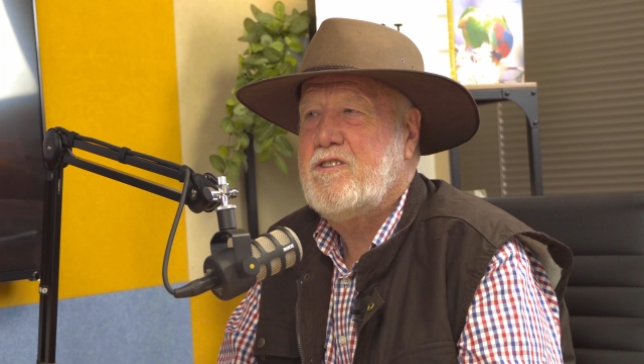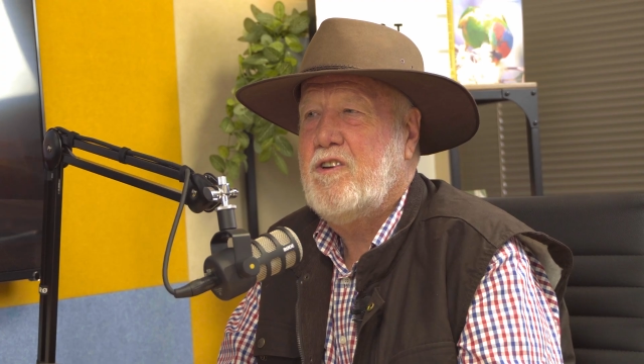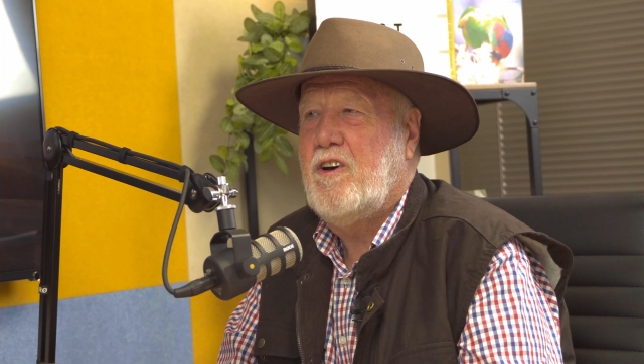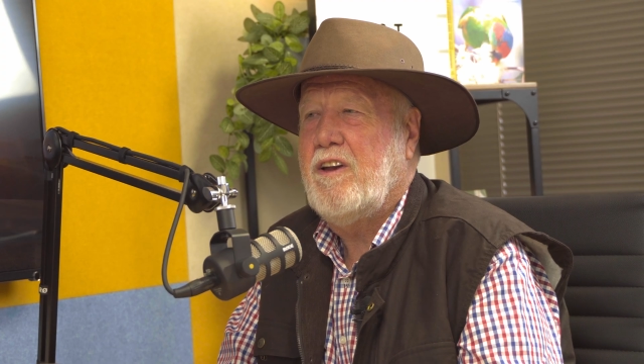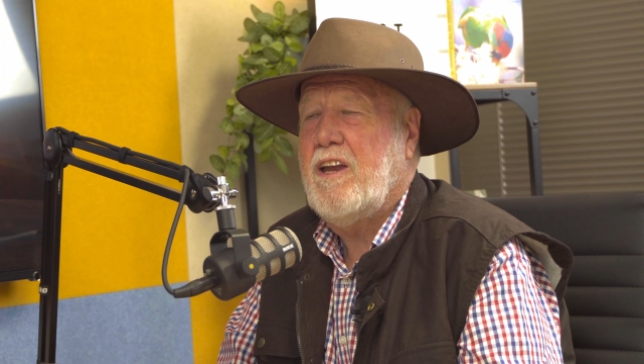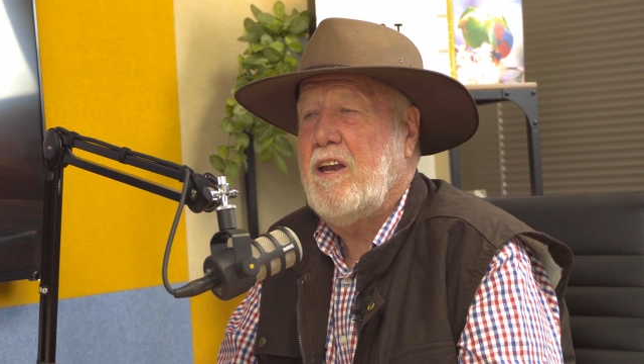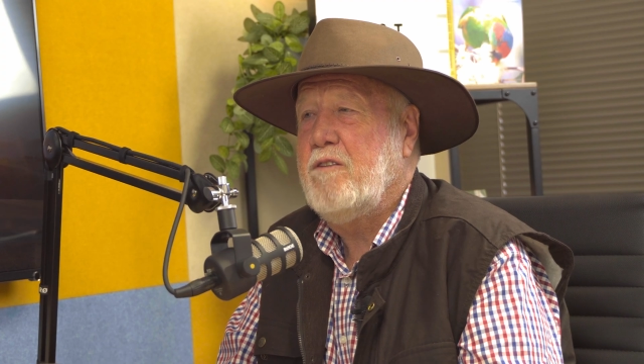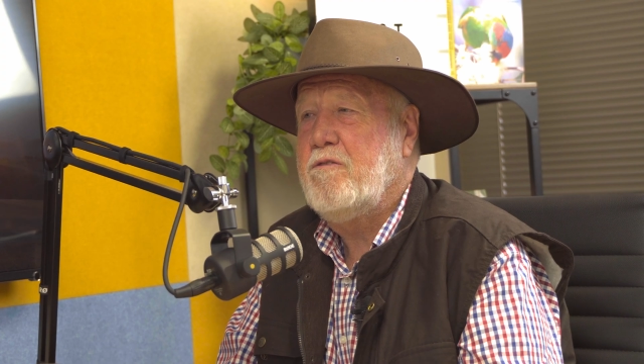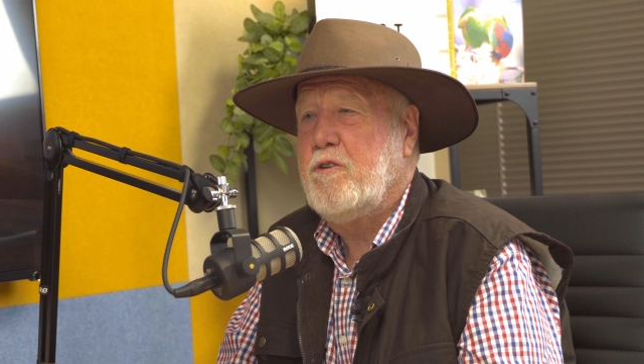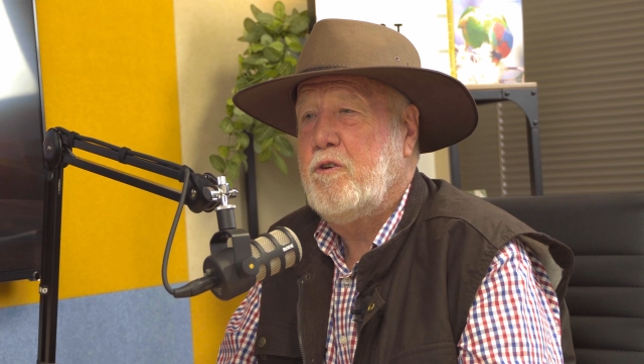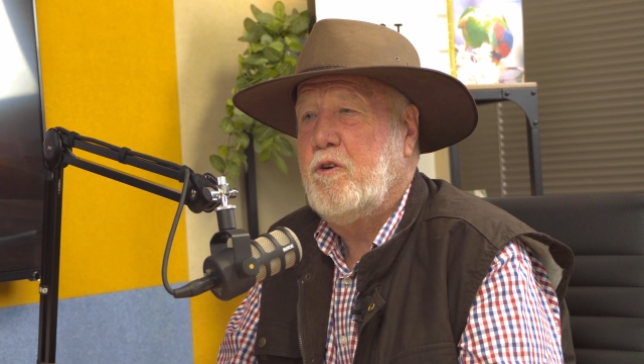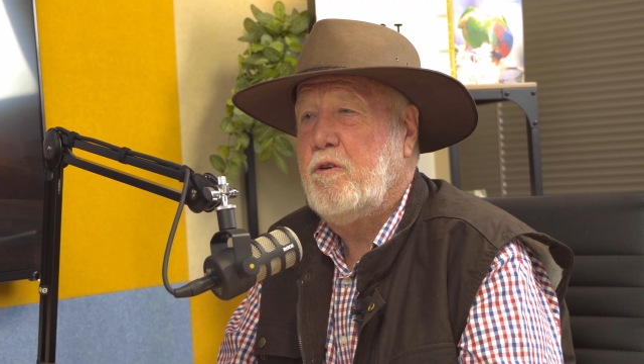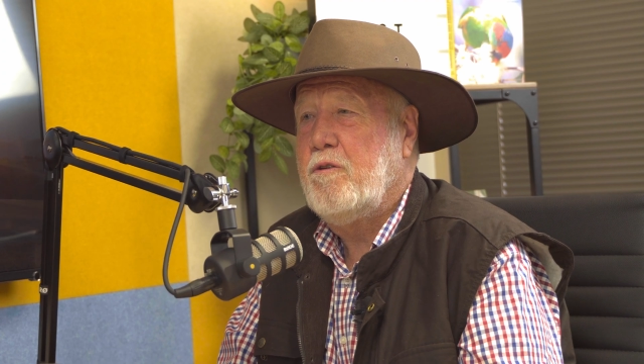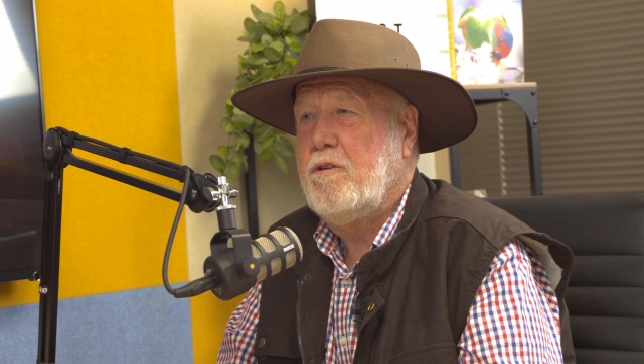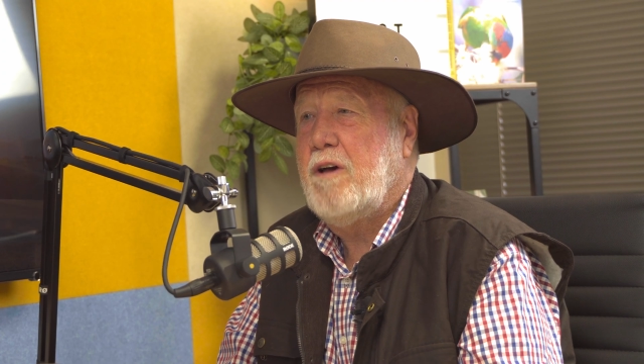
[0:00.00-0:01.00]
That's right. And if
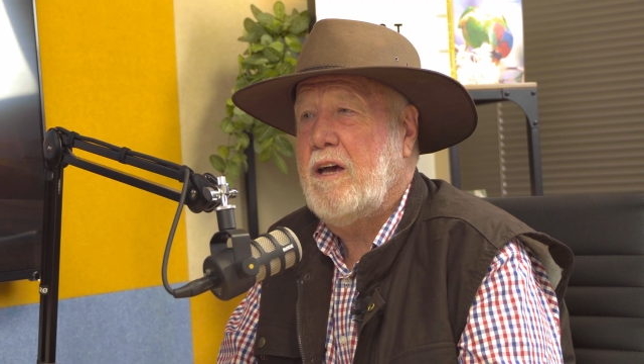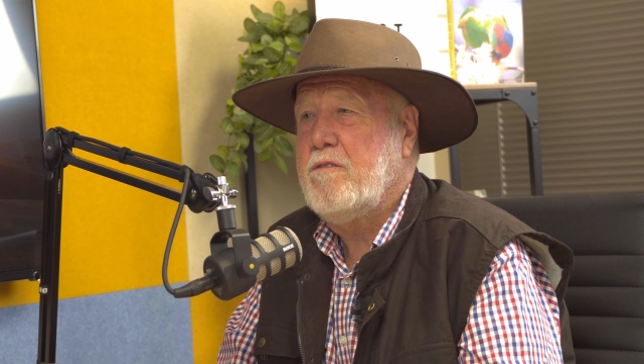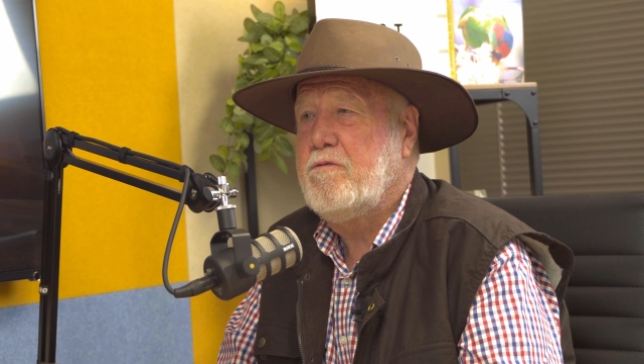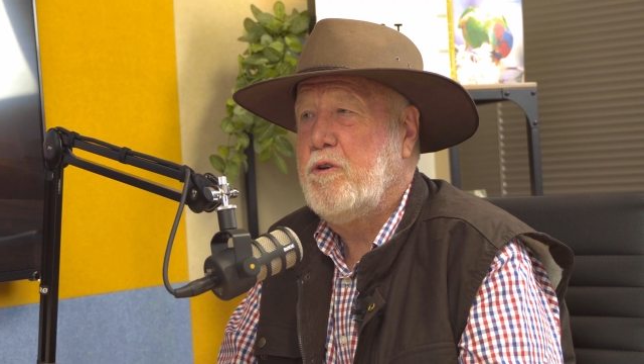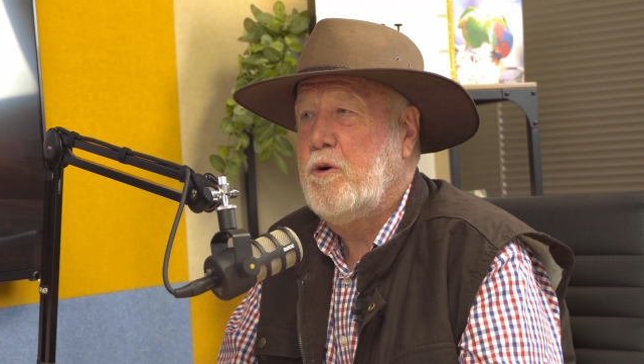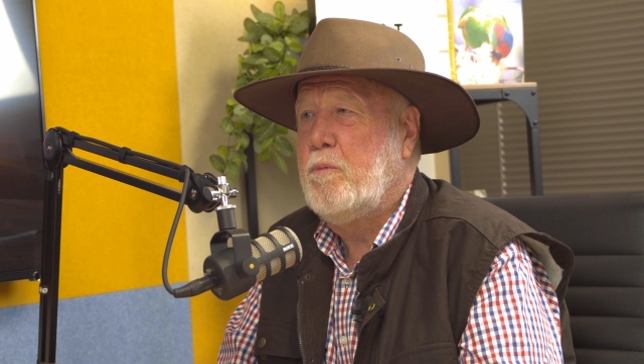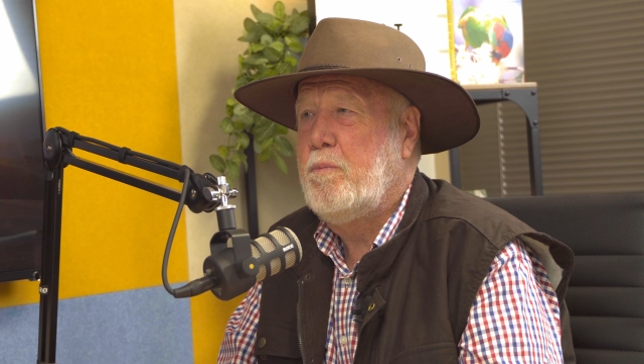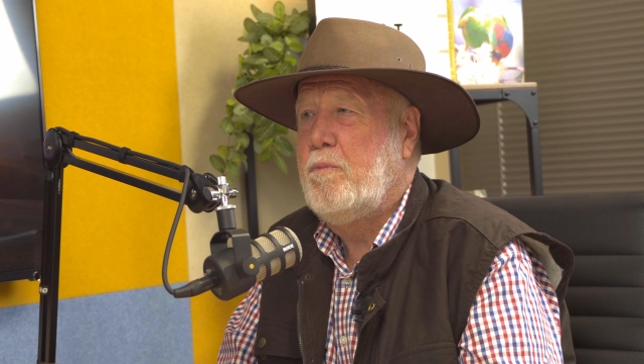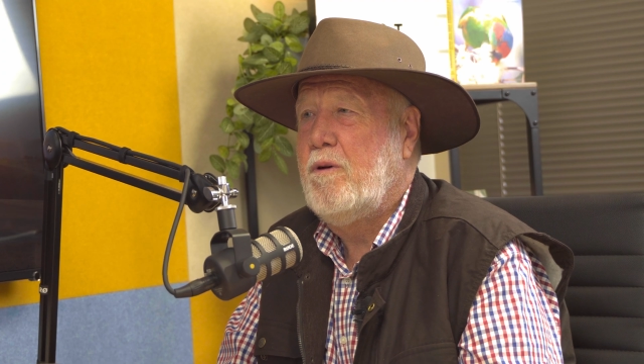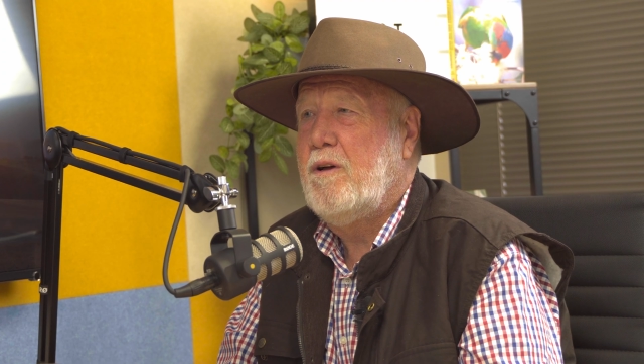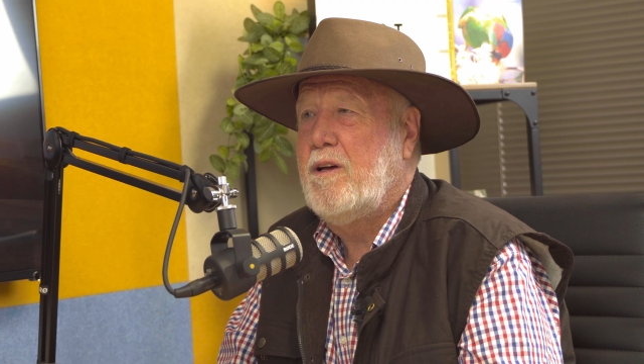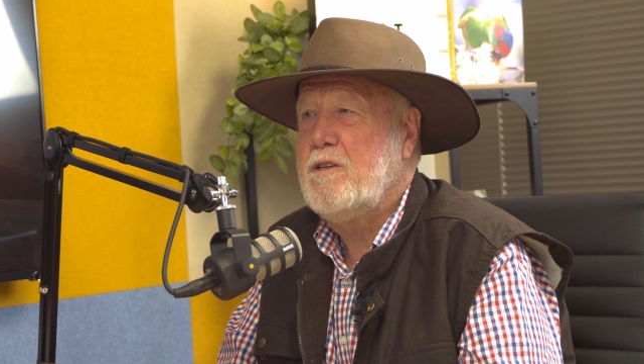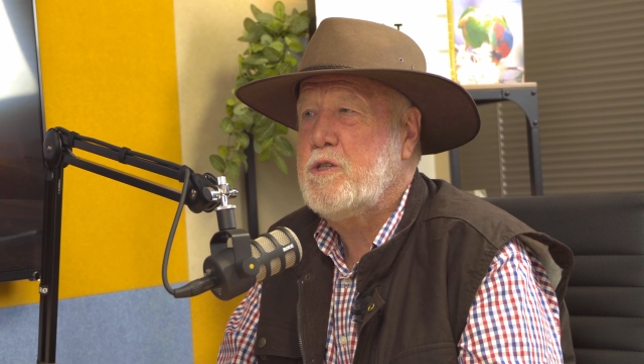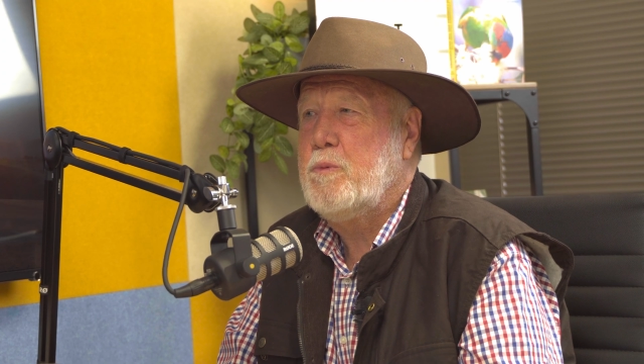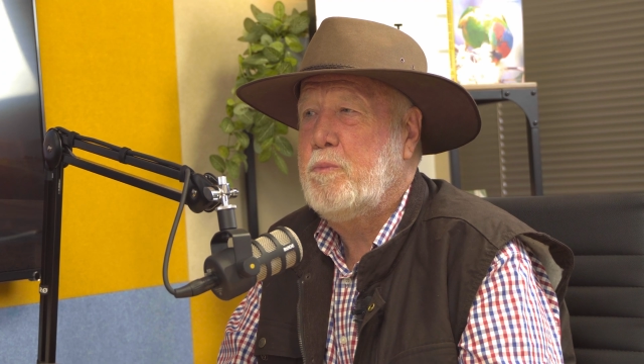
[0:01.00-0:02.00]
you're an
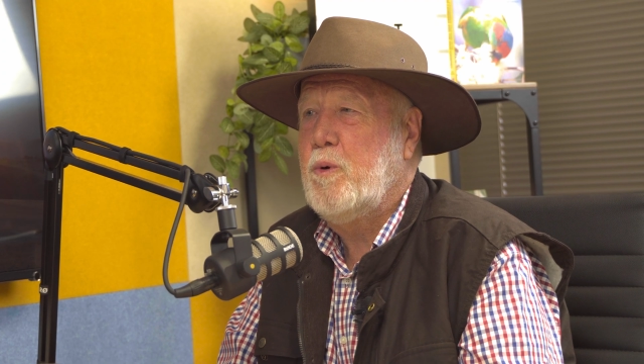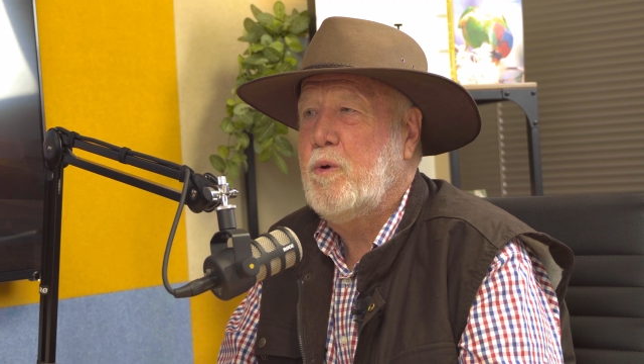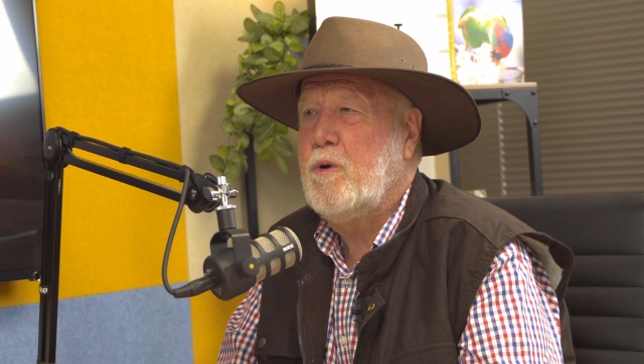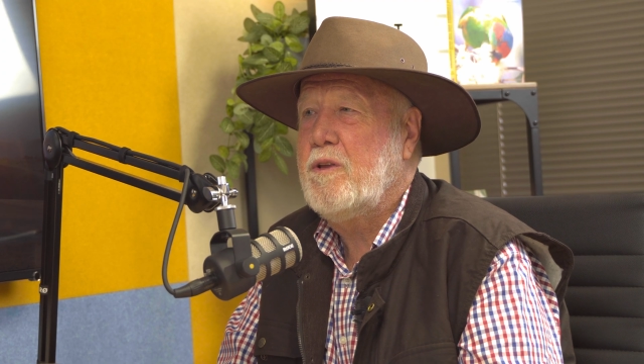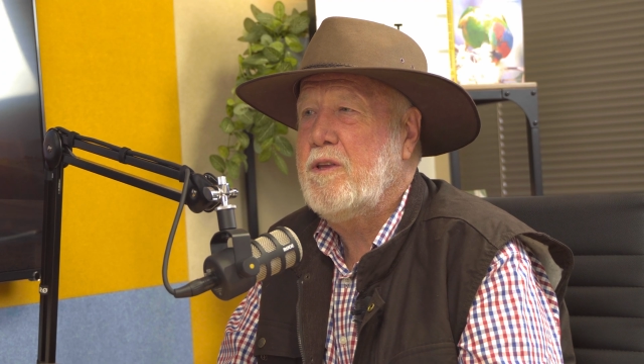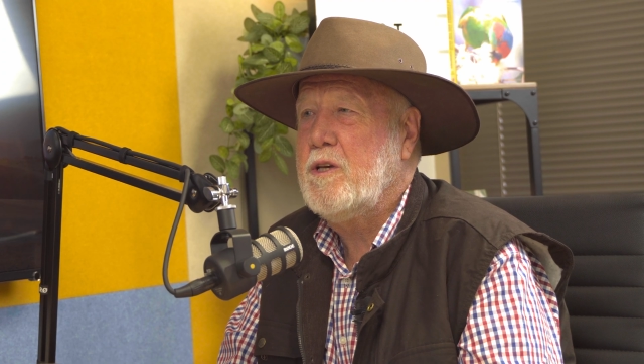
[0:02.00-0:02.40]
AFL supporter,